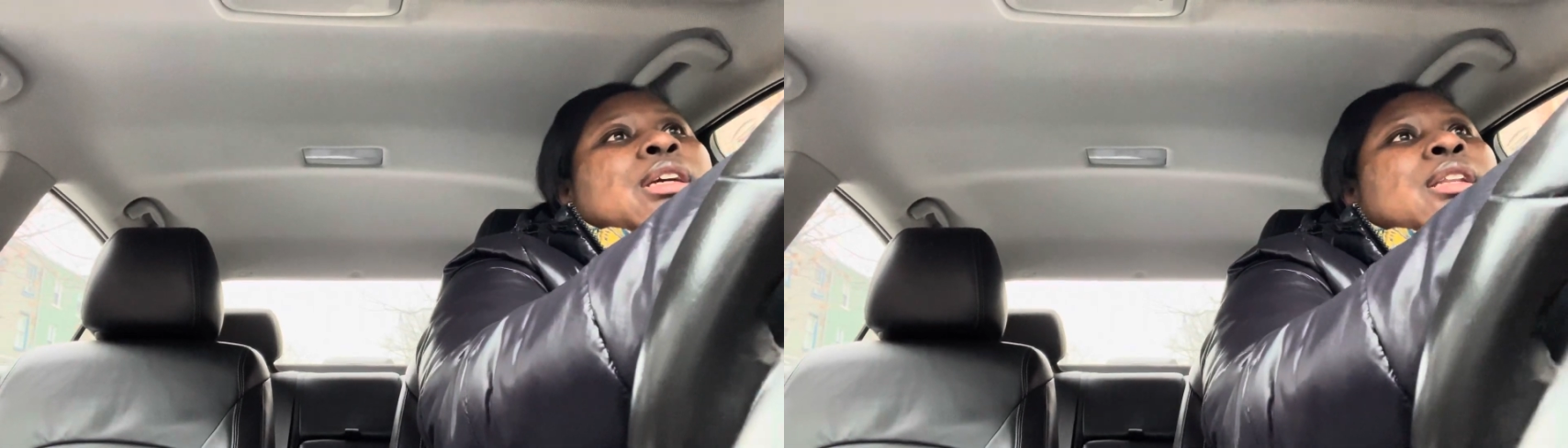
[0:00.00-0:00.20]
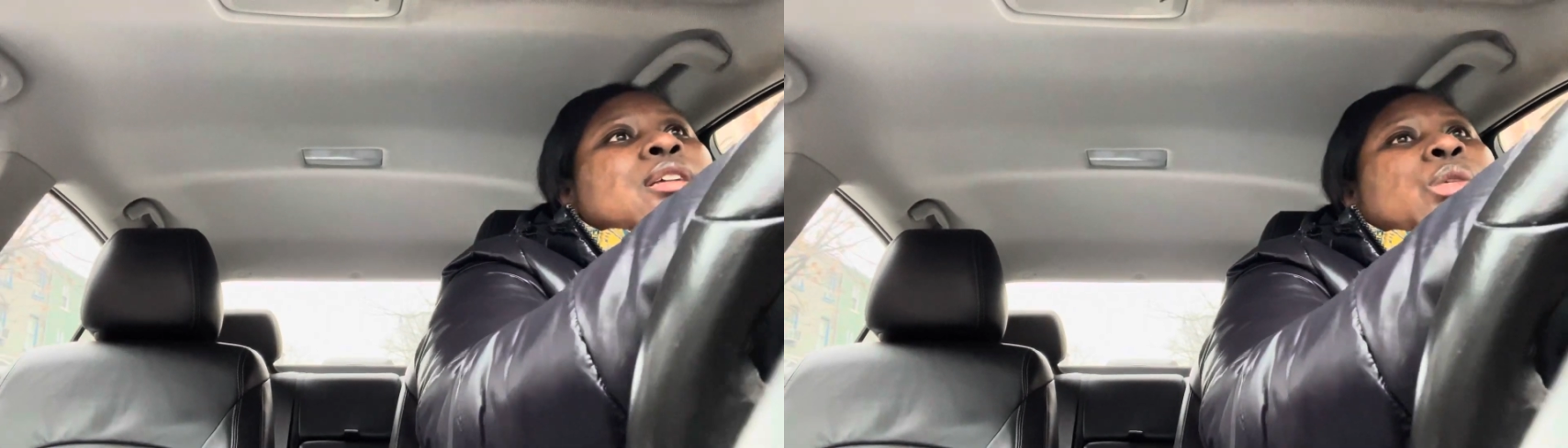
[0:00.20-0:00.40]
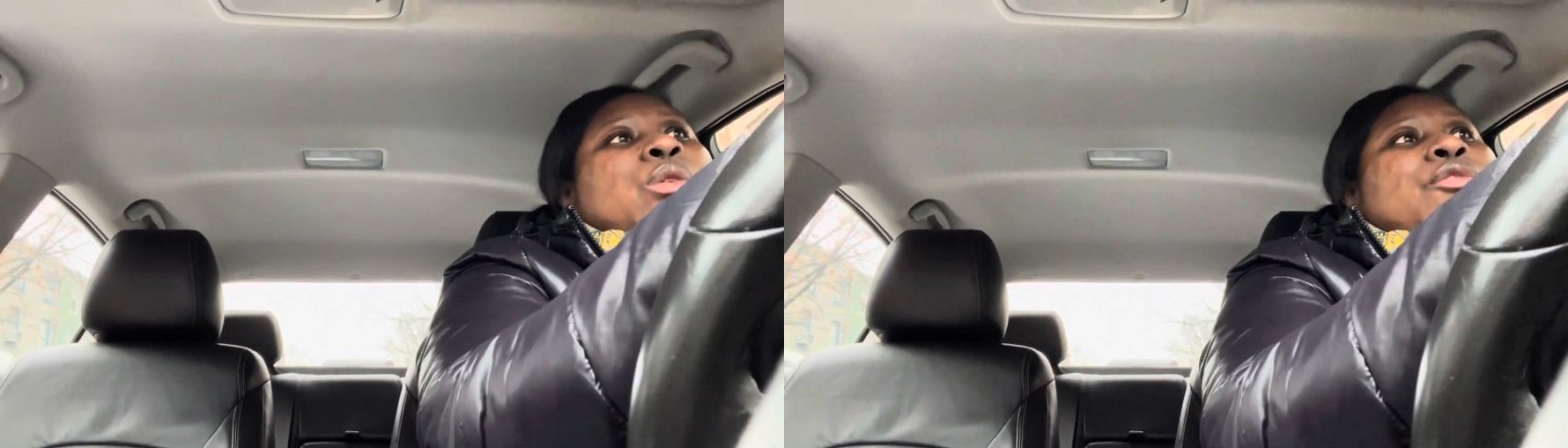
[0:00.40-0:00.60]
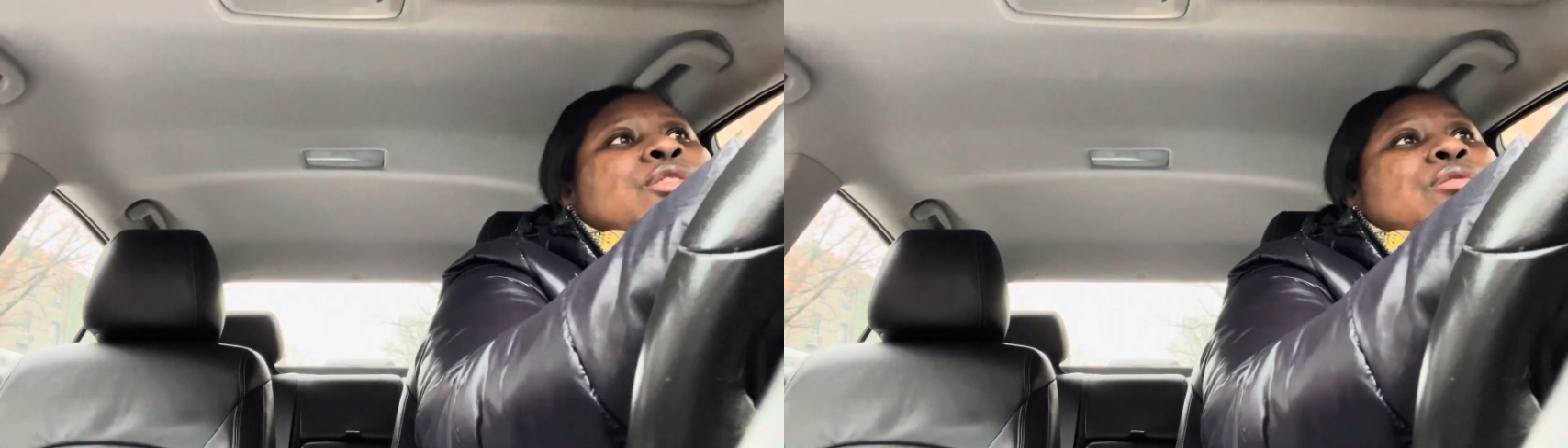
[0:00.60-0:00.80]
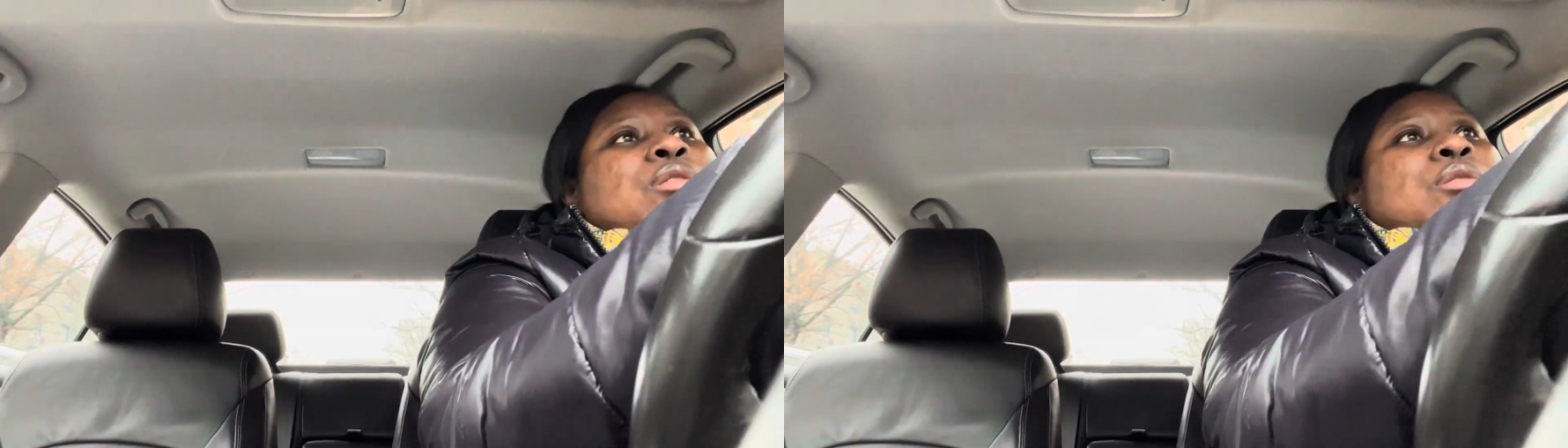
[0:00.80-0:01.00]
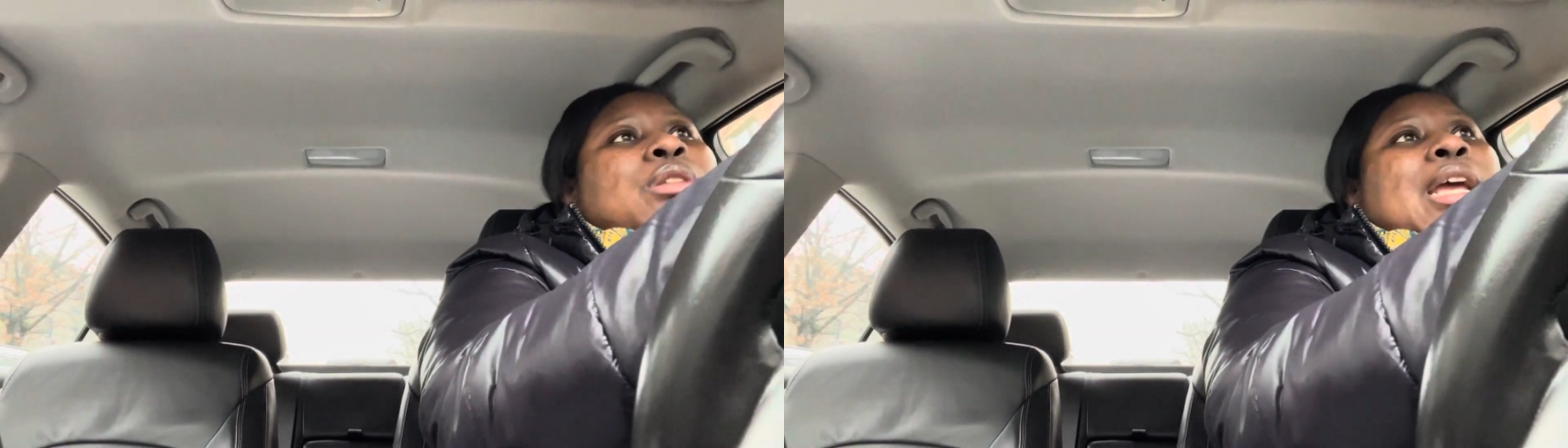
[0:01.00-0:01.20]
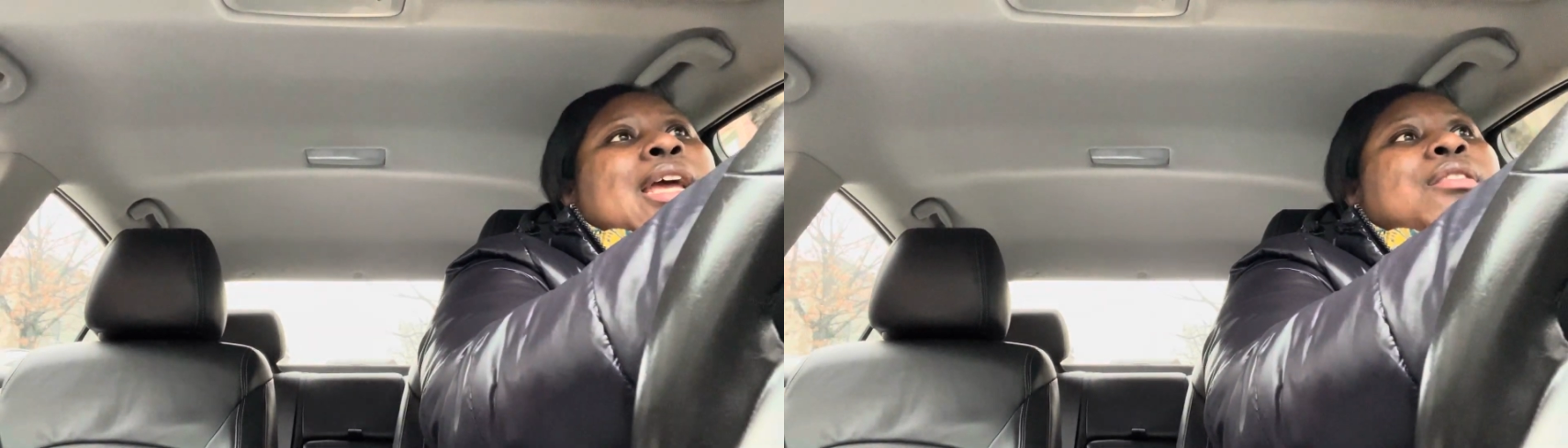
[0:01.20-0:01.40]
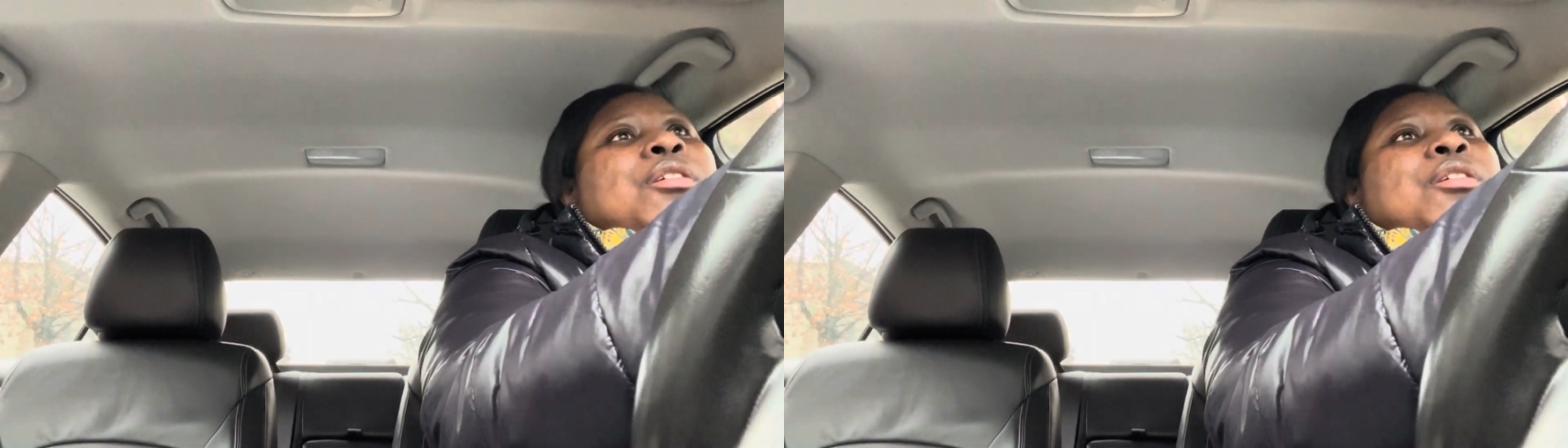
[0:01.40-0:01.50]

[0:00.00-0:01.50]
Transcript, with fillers: and the 12 year old and